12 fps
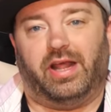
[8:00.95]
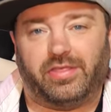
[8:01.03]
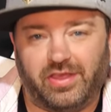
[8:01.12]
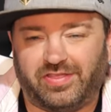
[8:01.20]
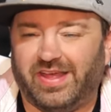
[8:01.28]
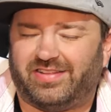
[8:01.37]
And
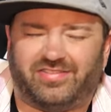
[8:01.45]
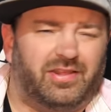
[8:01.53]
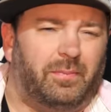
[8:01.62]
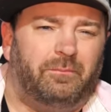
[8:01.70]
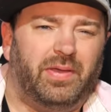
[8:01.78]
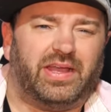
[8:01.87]
I think that's
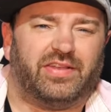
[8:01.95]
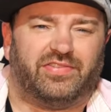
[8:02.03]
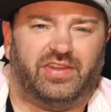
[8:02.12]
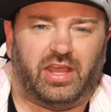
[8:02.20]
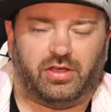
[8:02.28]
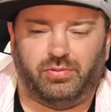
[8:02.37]
the
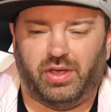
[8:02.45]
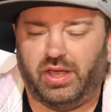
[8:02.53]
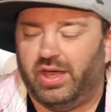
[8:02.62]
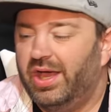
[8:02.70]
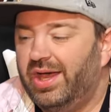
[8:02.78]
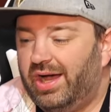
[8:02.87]
biggest
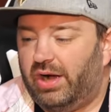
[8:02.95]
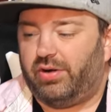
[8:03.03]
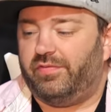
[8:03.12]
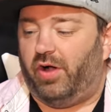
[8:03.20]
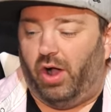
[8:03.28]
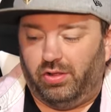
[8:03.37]
takeaway
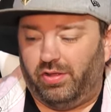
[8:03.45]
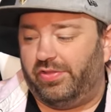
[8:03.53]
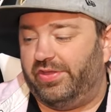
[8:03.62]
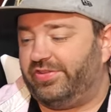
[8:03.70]
out of all of